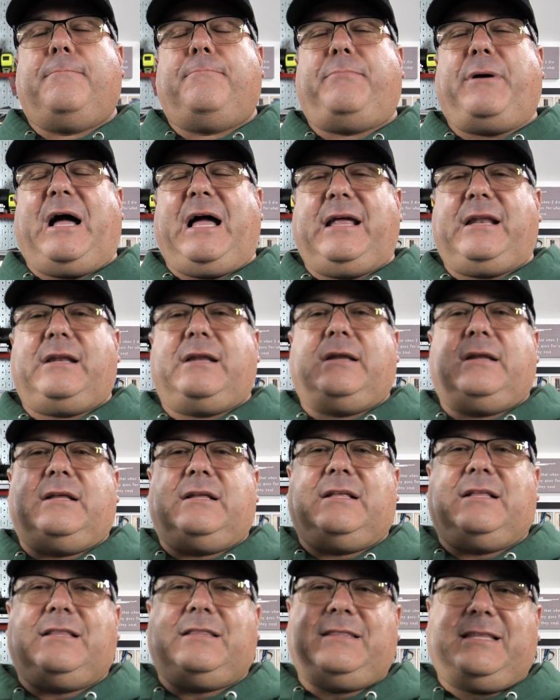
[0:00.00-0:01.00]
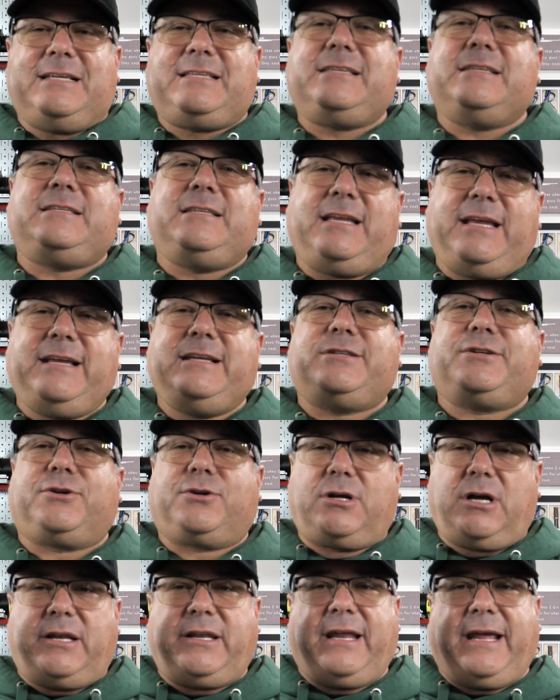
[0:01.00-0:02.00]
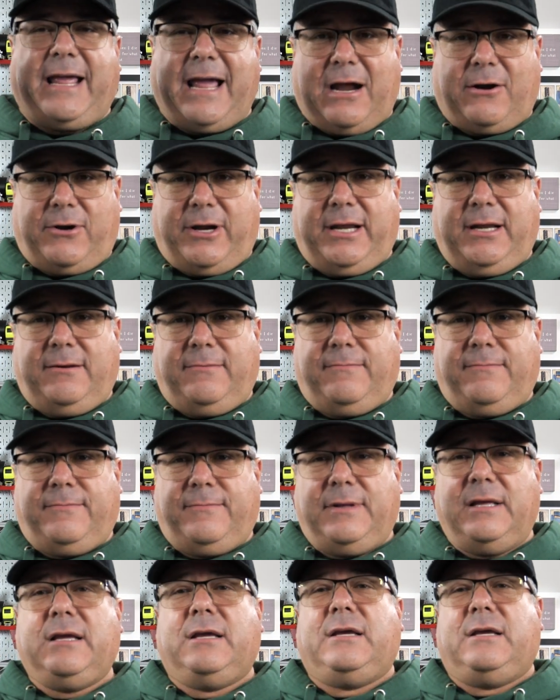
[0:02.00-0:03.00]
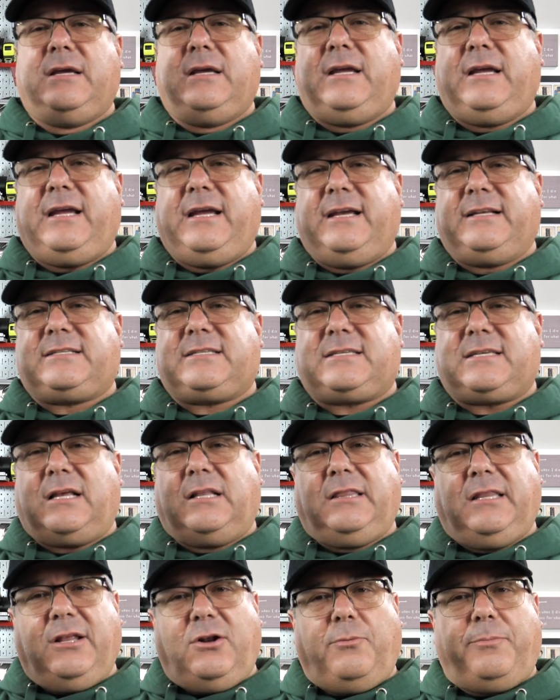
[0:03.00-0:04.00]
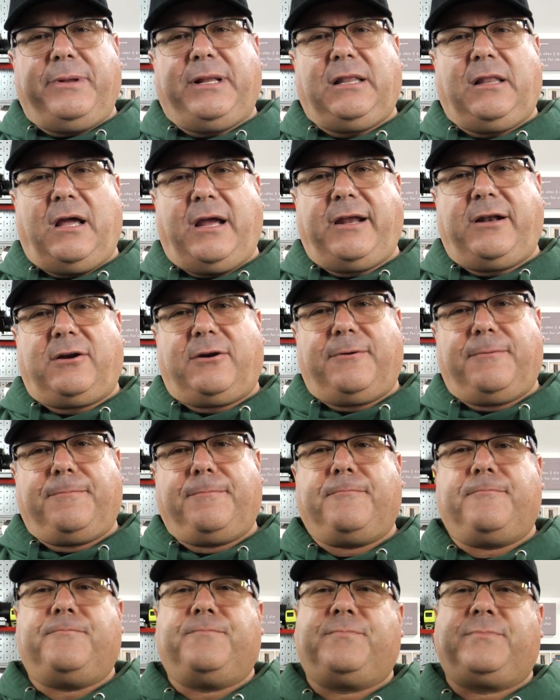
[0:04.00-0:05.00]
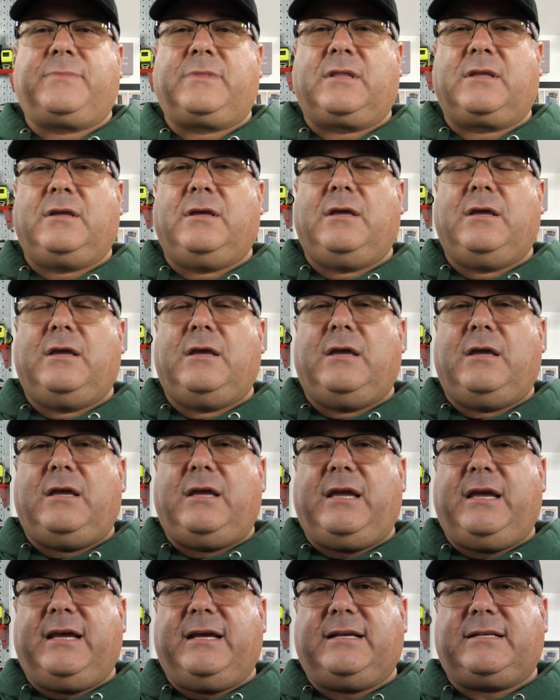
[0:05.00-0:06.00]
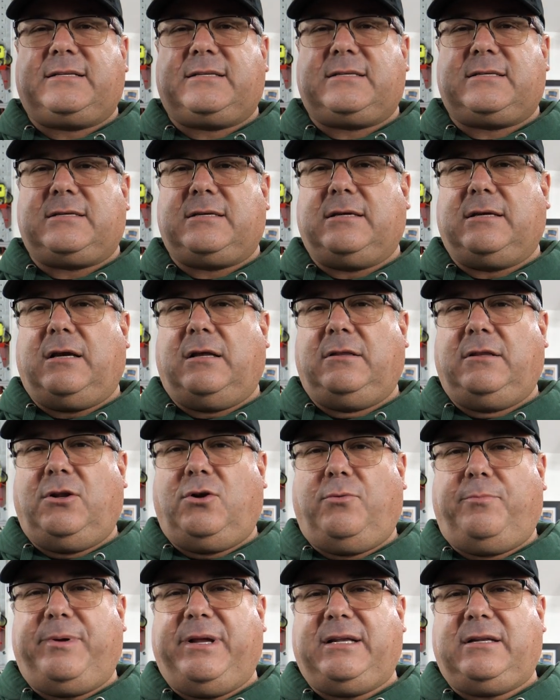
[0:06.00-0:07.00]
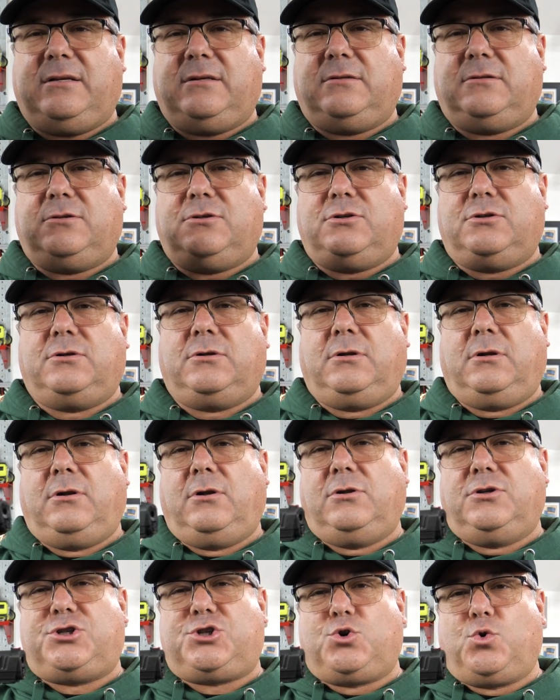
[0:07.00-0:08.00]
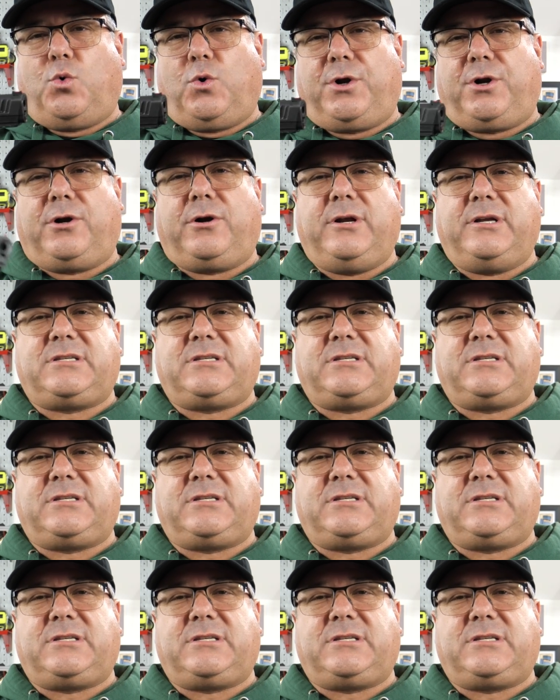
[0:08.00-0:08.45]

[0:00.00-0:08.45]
But this is an easier gun to carry. It's a little bit lighter. It's a little bit shorter.